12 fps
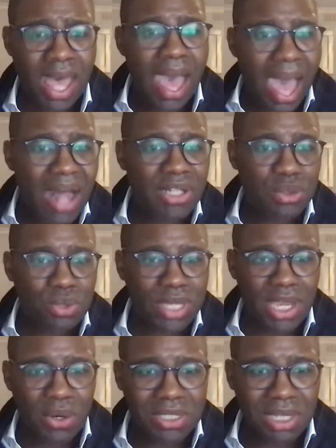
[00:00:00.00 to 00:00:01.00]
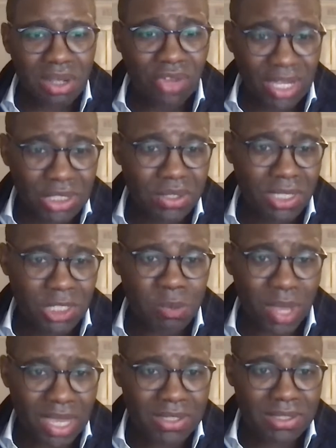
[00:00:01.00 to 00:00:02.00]
How do you get yourself into this
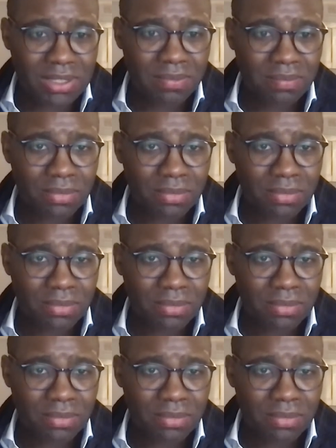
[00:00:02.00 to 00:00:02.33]
space?